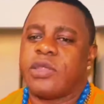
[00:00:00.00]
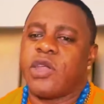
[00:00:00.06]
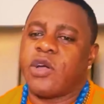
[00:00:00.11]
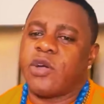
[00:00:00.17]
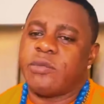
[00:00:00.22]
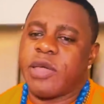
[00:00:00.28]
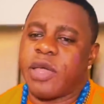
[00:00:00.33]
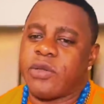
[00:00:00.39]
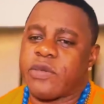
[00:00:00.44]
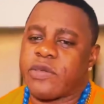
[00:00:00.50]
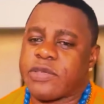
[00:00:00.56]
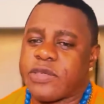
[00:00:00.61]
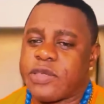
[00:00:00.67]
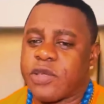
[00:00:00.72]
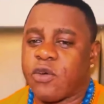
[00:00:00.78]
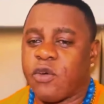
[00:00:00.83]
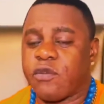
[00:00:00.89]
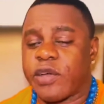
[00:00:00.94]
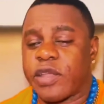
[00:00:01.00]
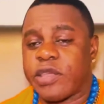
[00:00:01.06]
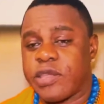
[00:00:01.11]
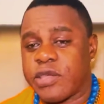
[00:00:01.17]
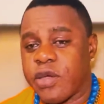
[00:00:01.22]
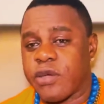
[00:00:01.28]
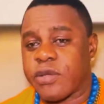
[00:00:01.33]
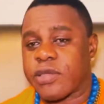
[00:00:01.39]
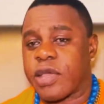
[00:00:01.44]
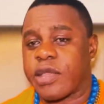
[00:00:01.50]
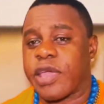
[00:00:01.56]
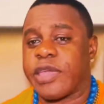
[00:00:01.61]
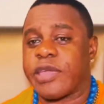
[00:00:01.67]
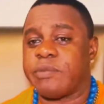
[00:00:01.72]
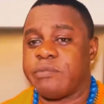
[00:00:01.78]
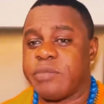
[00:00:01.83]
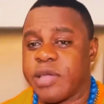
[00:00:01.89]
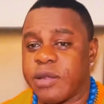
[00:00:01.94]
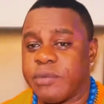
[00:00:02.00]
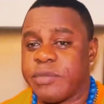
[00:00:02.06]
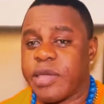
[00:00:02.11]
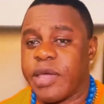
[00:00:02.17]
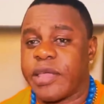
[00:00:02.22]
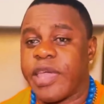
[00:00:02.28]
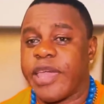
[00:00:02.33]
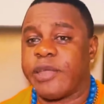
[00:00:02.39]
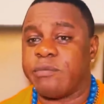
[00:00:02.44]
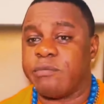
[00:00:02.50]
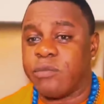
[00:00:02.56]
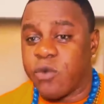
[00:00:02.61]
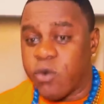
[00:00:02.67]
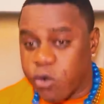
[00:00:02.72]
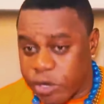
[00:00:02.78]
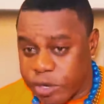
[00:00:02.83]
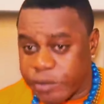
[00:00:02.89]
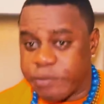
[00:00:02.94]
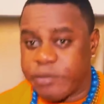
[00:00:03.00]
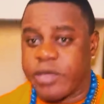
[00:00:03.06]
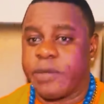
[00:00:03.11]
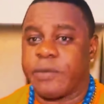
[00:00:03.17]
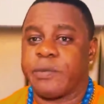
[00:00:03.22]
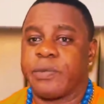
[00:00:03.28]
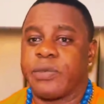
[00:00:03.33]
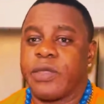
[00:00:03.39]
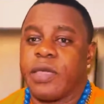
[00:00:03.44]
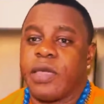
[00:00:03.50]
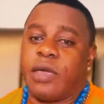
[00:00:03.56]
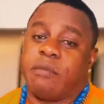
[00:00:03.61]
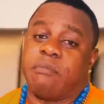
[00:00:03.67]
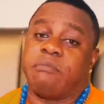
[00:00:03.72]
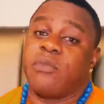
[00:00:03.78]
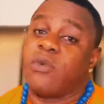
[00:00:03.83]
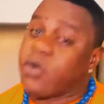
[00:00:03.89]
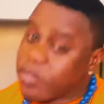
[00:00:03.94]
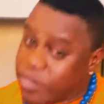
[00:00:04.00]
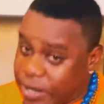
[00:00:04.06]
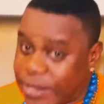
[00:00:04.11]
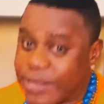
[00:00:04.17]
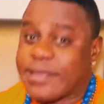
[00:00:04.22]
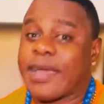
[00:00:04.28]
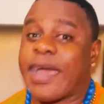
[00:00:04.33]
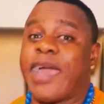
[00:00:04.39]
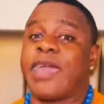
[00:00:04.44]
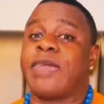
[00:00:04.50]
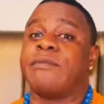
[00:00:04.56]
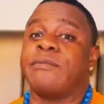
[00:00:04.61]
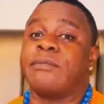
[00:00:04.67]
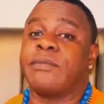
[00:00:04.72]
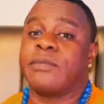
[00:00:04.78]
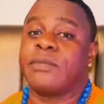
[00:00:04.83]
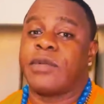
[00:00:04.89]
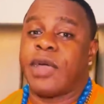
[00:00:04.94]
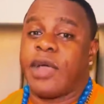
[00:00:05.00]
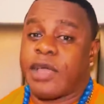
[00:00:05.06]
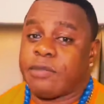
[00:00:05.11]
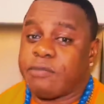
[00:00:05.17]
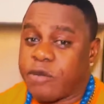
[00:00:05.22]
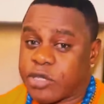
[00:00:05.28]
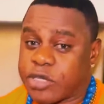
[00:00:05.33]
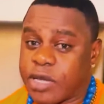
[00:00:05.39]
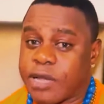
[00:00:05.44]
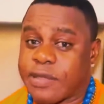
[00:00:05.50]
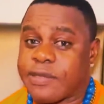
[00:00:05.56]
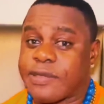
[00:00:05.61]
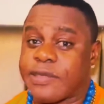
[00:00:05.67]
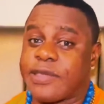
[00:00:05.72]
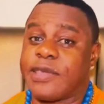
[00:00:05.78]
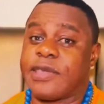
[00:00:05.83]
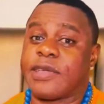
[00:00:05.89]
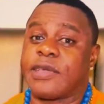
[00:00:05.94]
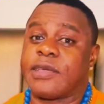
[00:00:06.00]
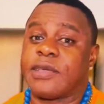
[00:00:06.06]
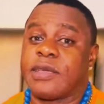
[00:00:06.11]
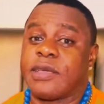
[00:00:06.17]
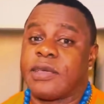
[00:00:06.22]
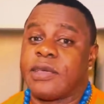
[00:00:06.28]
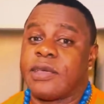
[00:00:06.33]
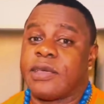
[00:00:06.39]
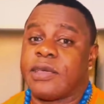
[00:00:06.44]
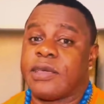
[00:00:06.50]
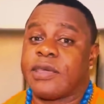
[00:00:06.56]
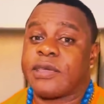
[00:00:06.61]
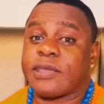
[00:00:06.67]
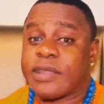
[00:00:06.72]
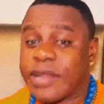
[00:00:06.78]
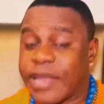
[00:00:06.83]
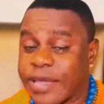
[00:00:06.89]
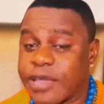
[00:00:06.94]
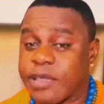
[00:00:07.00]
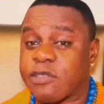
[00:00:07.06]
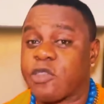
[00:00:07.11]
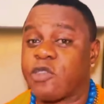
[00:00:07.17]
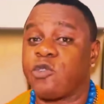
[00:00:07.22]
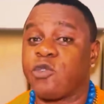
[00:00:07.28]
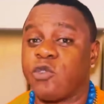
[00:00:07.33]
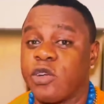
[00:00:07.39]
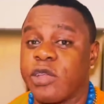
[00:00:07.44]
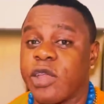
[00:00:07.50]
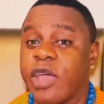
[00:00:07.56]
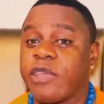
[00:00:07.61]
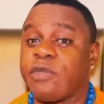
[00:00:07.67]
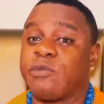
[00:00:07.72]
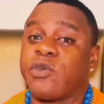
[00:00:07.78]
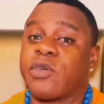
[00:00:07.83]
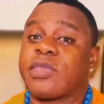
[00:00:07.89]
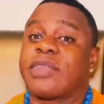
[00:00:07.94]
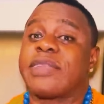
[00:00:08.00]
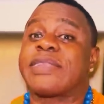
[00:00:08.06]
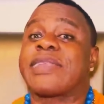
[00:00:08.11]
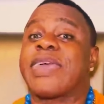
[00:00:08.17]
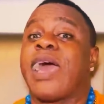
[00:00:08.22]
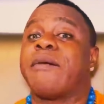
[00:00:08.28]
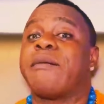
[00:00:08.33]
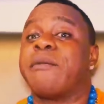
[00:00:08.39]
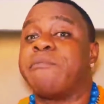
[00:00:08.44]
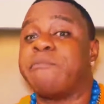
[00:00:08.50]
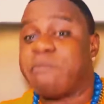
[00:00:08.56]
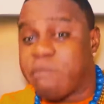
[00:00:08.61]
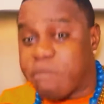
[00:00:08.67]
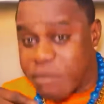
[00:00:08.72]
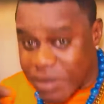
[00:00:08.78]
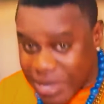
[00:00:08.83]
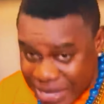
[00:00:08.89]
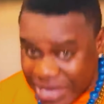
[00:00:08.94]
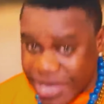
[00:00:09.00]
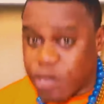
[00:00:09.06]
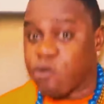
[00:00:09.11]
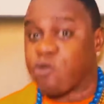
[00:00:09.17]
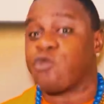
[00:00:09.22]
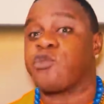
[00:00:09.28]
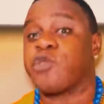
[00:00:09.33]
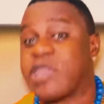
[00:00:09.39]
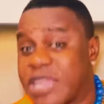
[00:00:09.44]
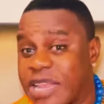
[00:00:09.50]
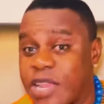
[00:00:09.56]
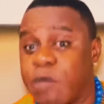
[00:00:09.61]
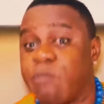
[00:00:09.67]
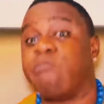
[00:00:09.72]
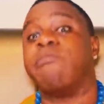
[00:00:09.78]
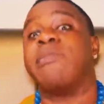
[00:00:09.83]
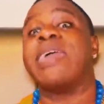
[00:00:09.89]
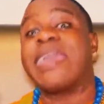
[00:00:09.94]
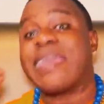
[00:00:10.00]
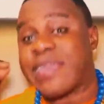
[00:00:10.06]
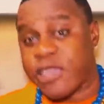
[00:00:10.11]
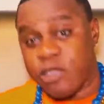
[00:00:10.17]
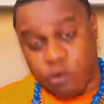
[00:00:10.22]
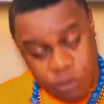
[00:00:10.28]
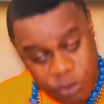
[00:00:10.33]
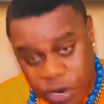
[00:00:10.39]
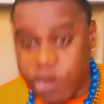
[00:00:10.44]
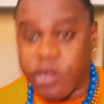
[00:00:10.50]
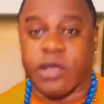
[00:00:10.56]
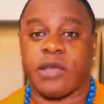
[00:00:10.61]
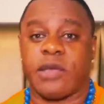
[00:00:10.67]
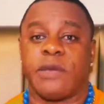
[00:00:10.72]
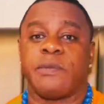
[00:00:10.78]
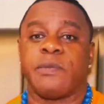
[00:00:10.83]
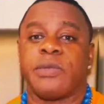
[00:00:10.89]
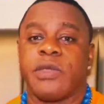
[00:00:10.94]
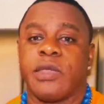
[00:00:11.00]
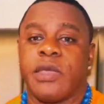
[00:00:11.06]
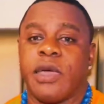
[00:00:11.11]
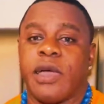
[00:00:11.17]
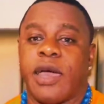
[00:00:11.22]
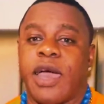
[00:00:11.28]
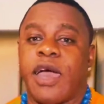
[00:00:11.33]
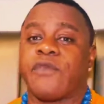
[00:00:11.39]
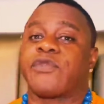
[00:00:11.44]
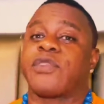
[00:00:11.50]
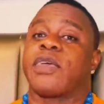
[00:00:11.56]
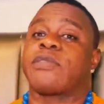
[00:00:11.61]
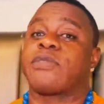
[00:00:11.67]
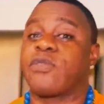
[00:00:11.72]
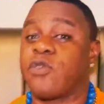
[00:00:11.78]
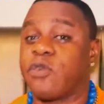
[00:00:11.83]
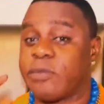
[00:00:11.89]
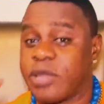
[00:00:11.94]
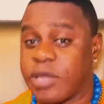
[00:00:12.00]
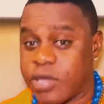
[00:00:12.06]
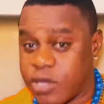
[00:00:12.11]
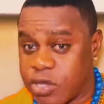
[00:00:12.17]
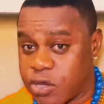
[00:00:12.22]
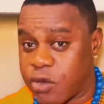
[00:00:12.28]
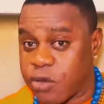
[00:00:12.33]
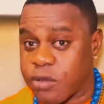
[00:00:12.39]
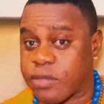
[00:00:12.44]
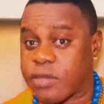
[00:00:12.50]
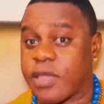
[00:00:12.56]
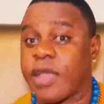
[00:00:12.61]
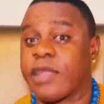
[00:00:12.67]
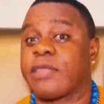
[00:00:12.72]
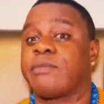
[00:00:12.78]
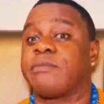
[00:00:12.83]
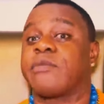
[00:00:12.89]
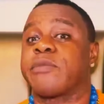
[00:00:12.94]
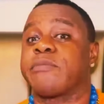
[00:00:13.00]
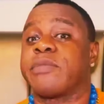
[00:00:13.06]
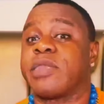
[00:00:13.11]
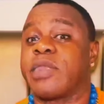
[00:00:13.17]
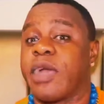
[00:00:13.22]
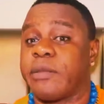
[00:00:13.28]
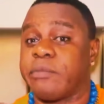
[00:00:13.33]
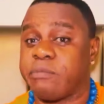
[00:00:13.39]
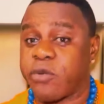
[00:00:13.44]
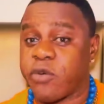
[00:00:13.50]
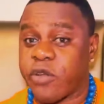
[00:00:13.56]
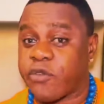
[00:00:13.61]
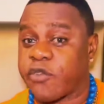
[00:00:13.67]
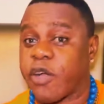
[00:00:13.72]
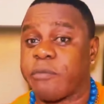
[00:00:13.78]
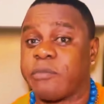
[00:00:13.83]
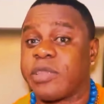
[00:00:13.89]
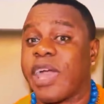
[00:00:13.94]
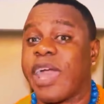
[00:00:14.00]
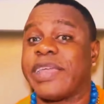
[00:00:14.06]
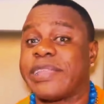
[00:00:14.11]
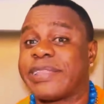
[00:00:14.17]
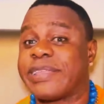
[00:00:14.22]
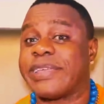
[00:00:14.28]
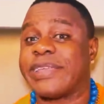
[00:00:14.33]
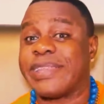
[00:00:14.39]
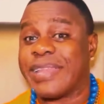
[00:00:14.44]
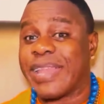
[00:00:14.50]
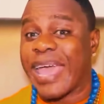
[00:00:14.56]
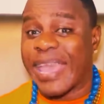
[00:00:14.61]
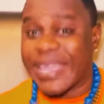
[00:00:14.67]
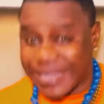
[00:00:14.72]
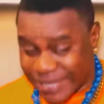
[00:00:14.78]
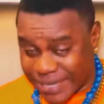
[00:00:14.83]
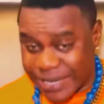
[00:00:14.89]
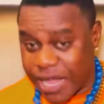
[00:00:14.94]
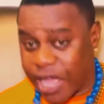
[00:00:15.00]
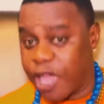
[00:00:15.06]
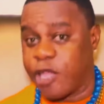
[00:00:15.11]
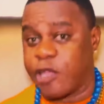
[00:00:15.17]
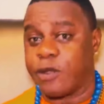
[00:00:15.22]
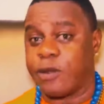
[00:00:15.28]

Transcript: Now, me, I just sing over the years, and it build me, and it mold me. Yeah. Most of the time, as much as Sting is Leng is the owner, is most of the time, me really make it work after so many years that me been on board from 1999.